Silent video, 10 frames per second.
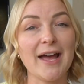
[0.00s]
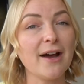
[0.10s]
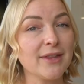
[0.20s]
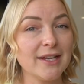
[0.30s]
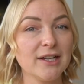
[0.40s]

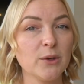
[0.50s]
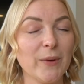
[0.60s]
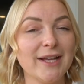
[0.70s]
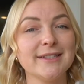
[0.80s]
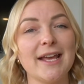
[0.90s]
how that year
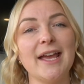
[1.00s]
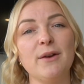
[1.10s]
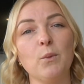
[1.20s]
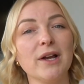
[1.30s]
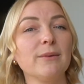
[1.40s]
went
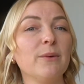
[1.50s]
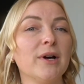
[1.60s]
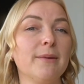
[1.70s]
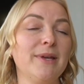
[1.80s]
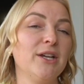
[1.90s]
and where we
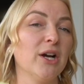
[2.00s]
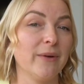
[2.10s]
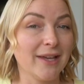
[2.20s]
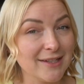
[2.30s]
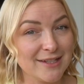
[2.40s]
want to be
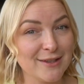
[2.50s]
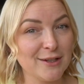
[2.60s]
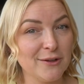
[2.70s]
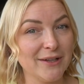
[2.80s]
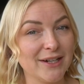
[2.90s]
going into the
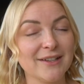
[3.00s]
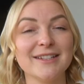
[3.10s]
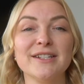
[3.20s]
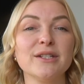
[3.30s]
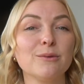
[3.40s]
new year.
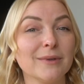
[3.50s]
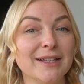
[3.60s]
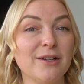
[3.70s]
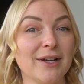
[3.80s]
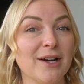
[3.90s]
This is a
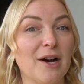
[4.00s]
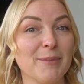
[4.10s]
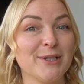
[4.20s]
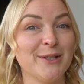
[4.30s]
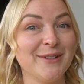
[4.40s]
really great
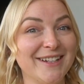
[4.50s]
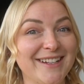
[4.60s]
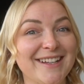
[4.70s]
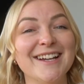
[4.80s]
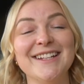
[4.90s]

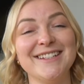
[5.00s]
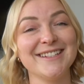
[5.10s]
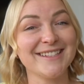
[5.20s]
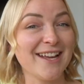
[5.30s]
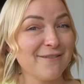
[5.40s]
opportunity to
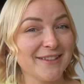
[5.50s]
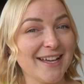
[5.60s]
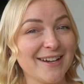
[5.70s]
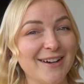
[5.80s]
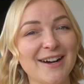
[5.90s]
siphon
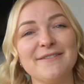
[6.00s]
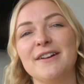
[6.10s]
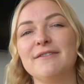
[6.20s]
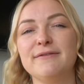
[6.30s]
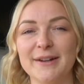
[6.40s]
that
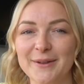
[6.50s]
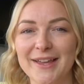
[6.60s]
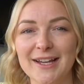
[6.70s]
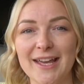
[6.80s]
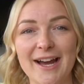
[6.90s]
off, funnel
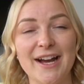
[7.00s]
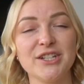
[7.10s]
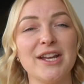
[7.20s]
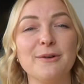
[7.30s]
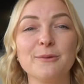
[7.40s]
that
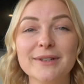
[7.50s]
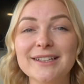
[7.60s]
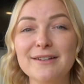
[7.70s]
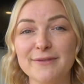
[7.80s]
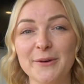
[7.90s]
cash, and
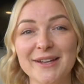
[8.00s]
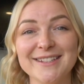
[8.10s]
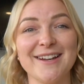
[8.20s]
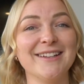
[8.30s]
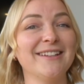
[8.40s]
really
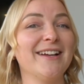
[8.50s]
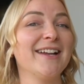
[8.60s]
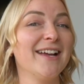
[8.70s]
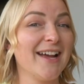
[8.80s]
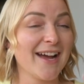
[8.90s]
focus on
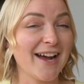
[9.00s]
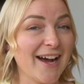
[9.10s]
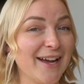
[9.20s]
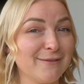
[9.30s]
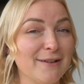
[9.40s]
that
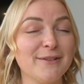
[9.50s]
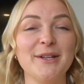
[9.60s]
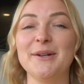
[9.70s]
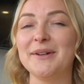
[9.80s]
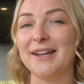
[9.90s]
high
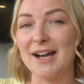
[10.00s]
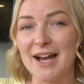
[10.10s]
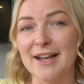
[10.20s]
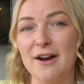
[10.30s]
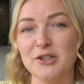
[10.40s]
revenue and
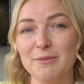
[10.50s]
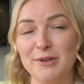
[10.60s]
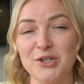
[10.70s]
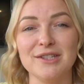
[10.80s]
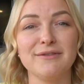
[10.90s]
high
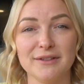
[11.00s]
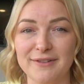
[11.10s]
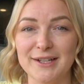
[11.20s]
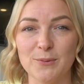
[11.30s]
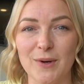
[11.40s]
contributions for
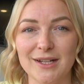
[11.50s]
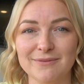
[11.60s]
phase 1.